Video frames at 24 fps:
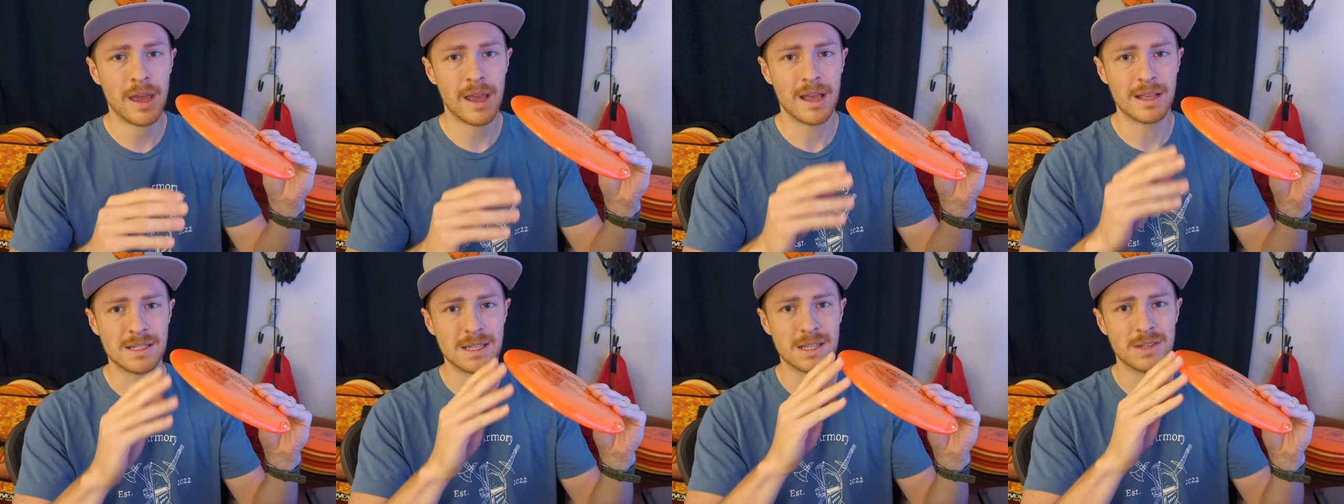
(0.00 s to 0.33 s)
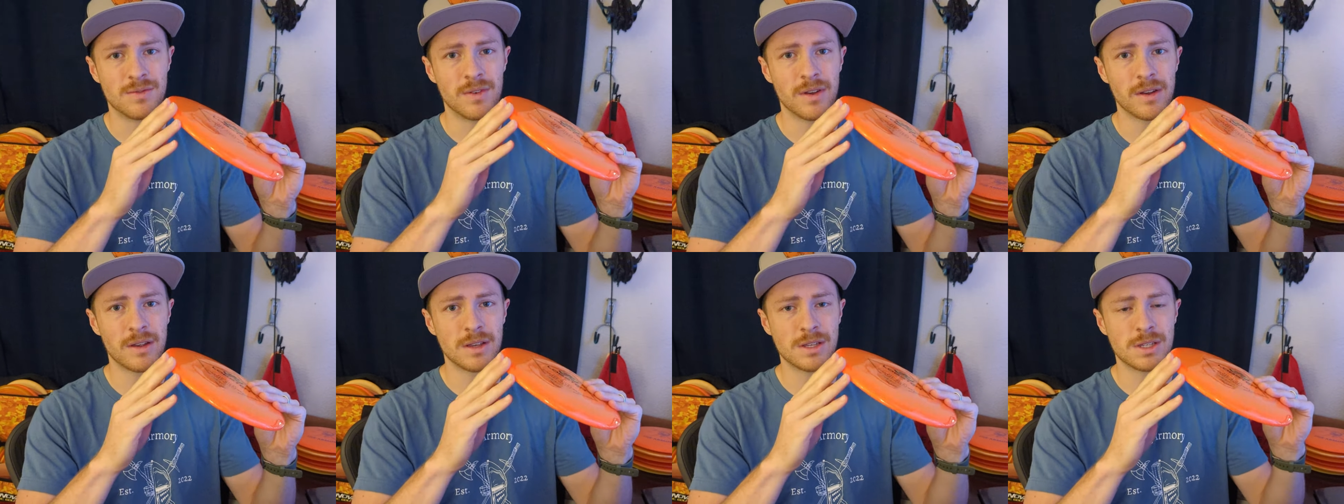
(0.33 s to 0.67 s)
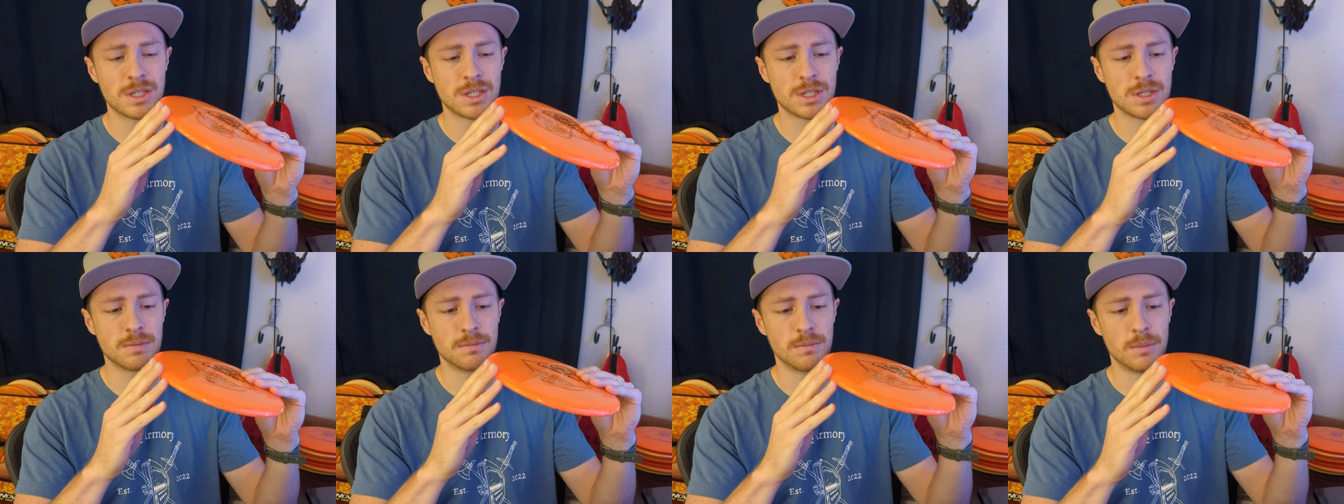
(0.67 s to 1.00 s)
it's this very
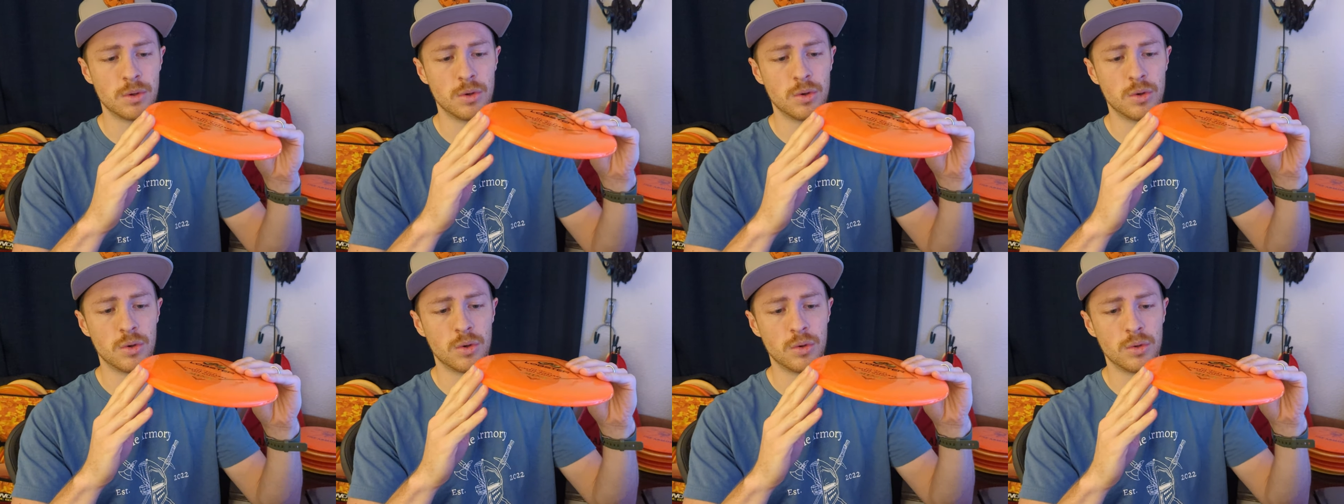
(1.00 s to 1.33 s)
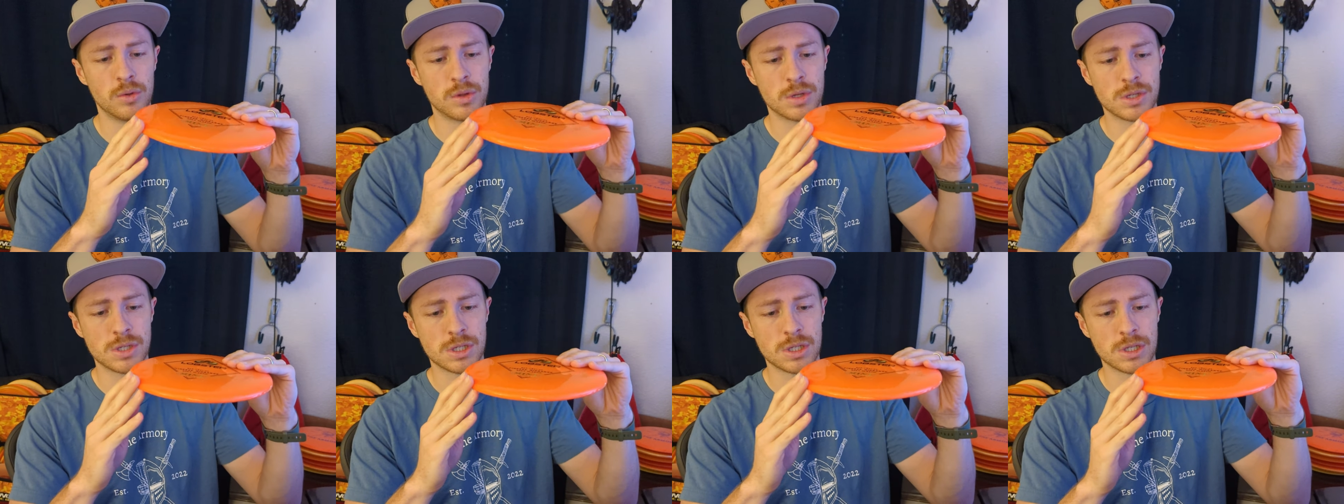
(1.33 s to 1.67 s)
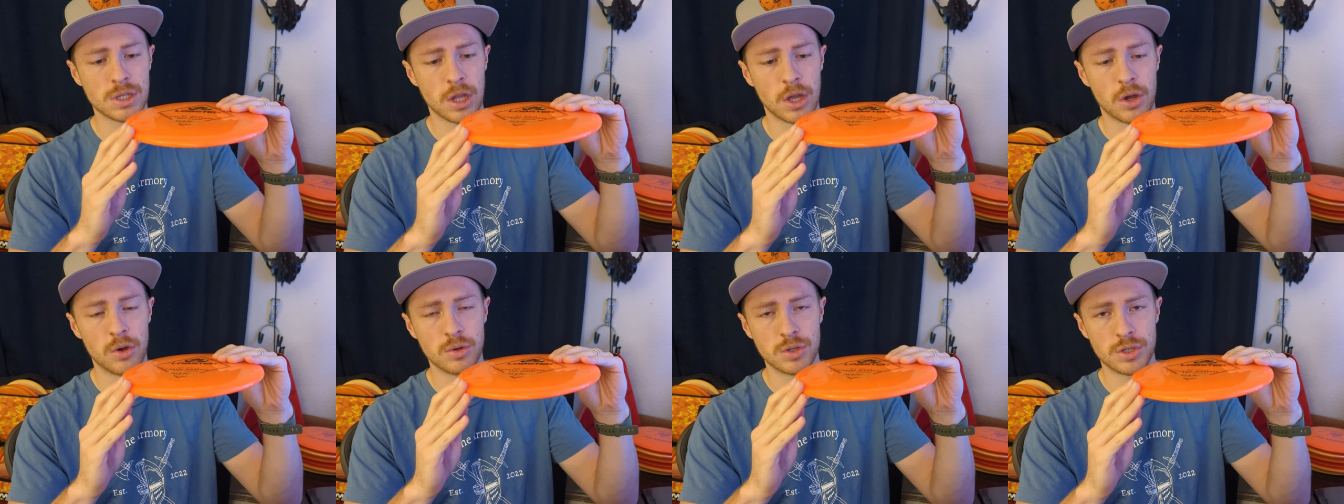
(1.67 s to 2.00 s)
smooth,
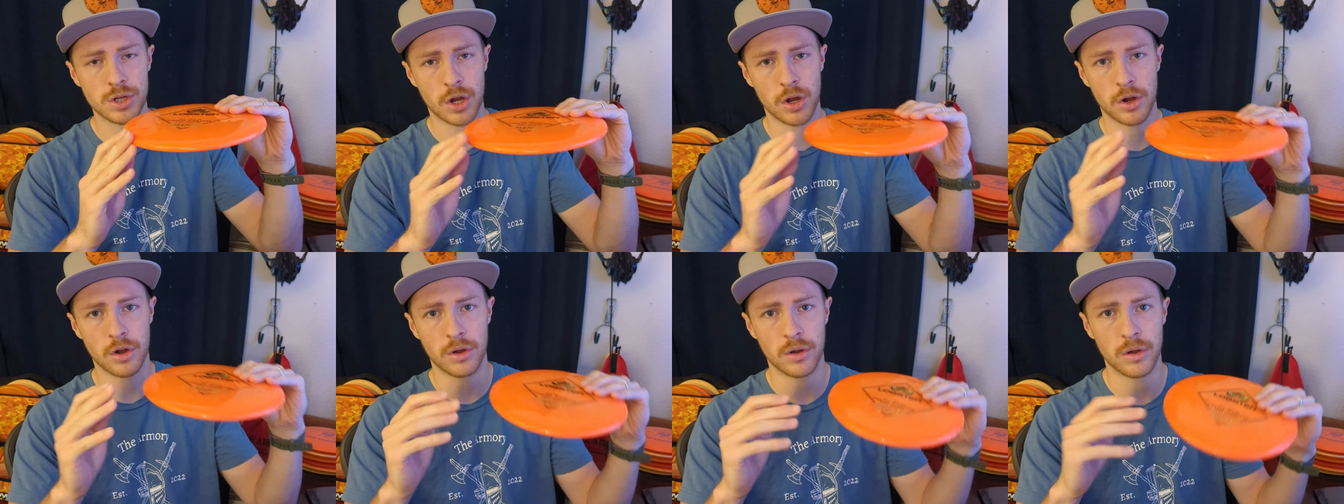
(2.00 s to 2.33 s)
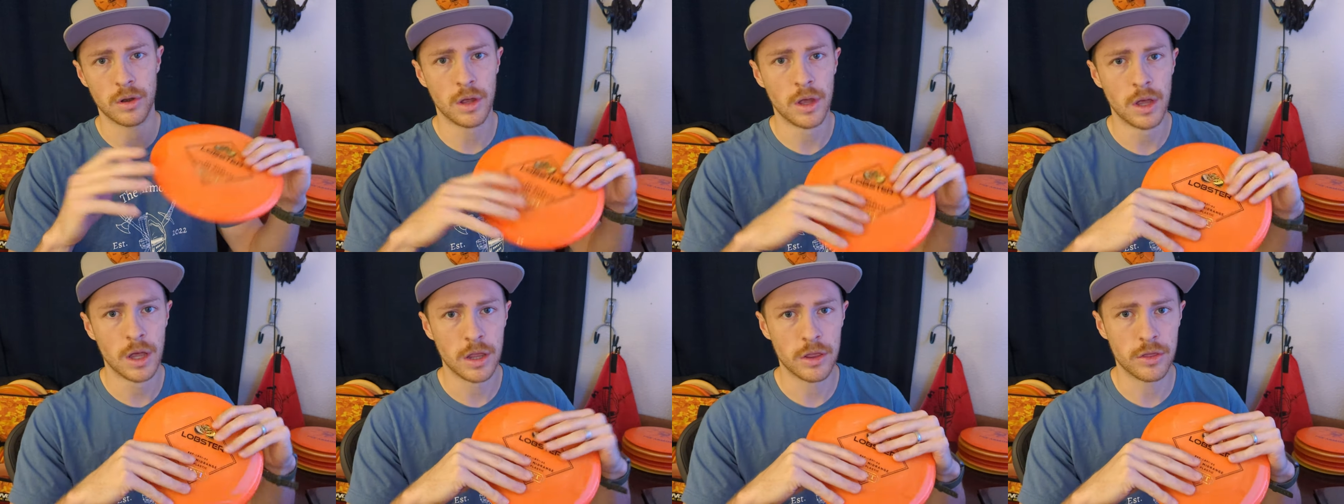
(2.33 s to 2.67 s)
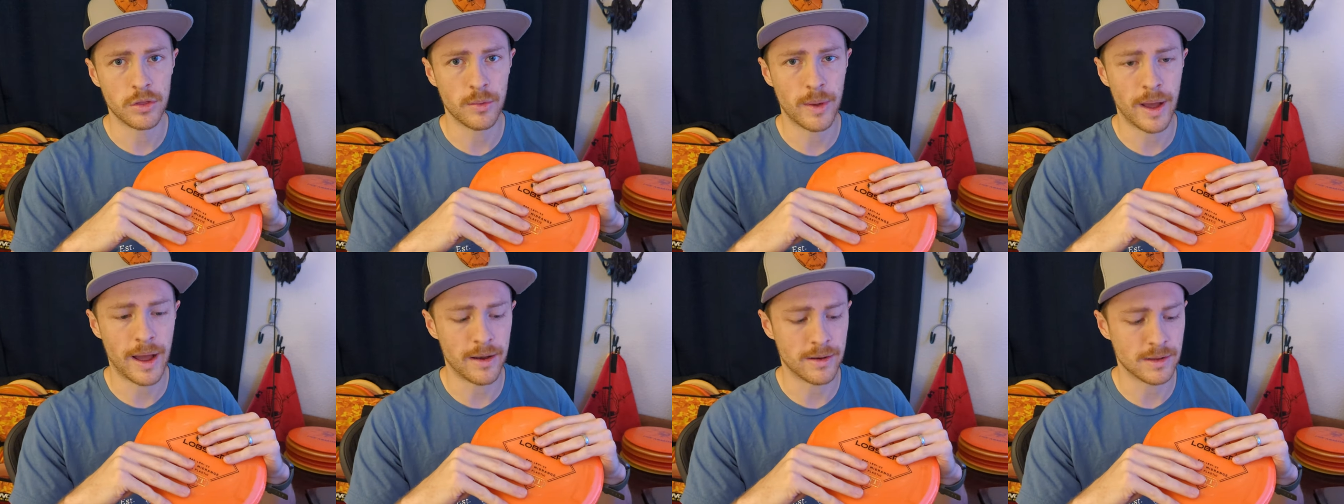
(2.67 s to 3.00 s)
slow turn
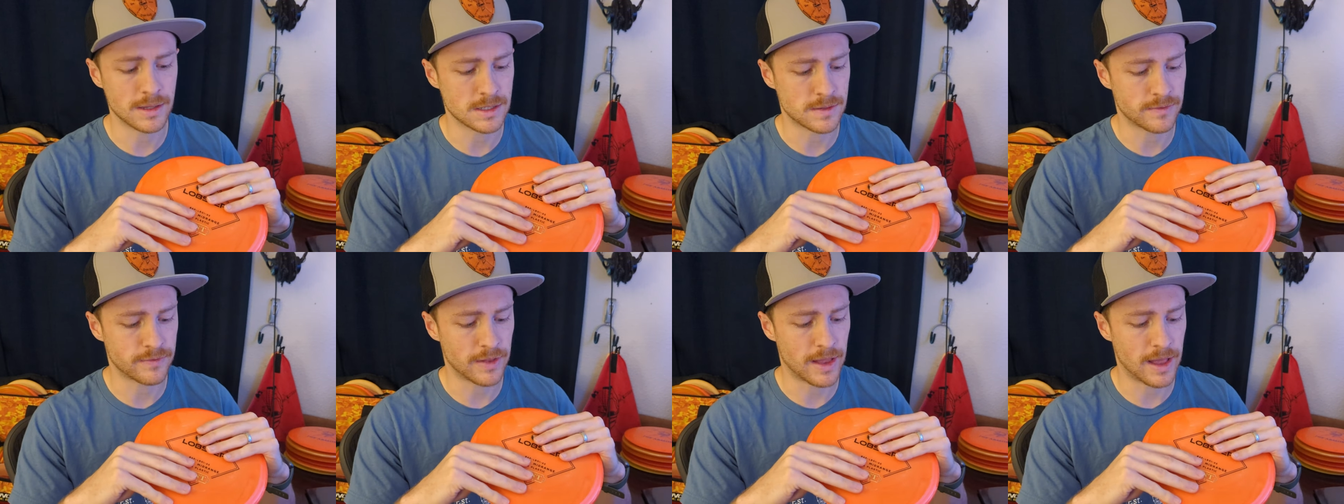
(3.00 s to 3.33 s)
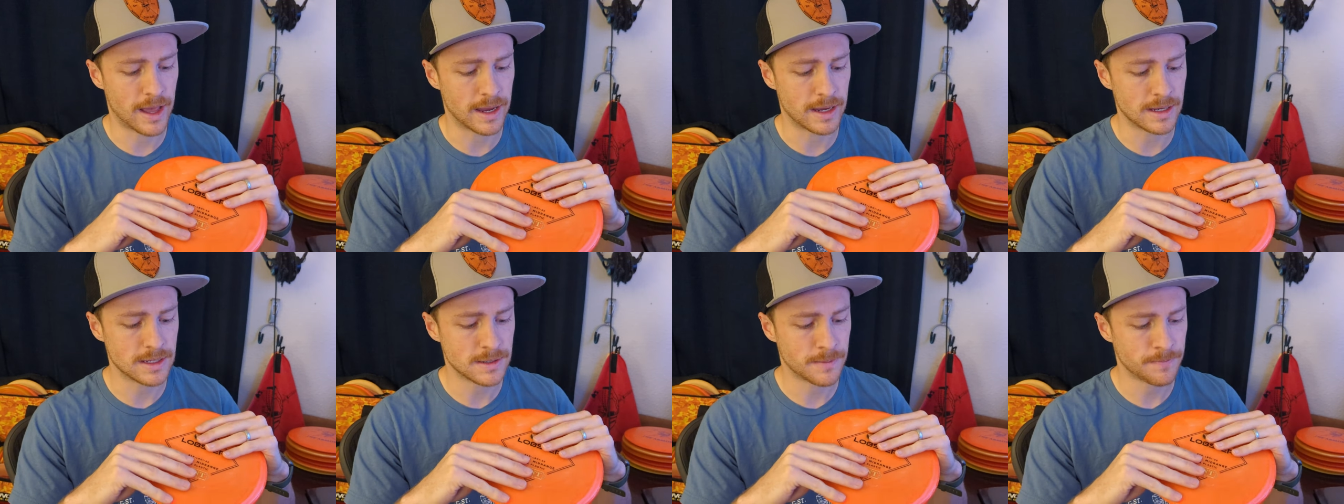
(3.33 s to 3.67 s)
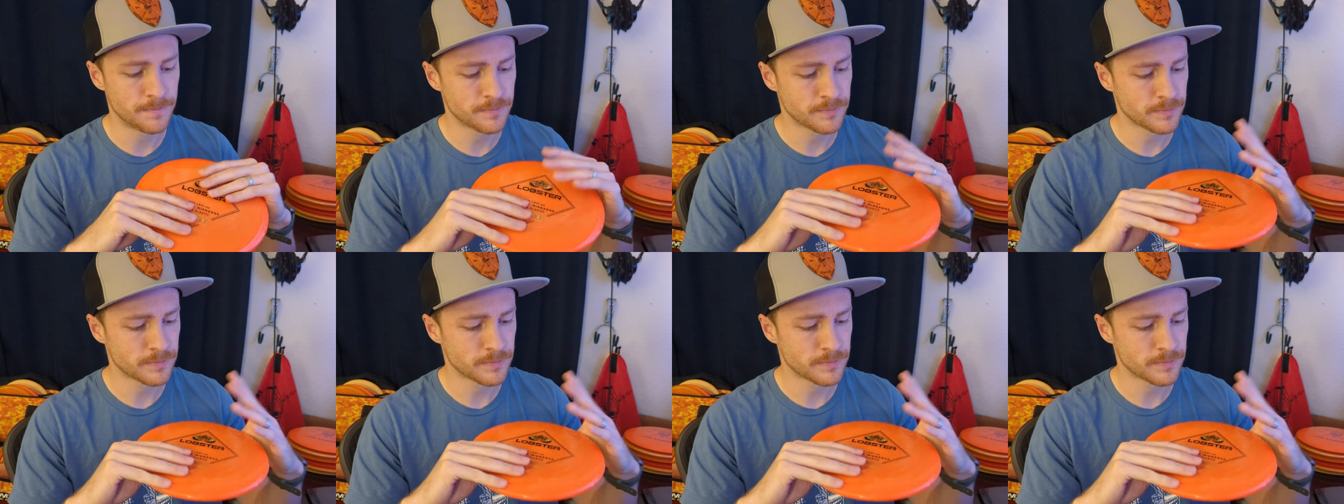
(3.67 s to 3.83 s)
throughout its flight.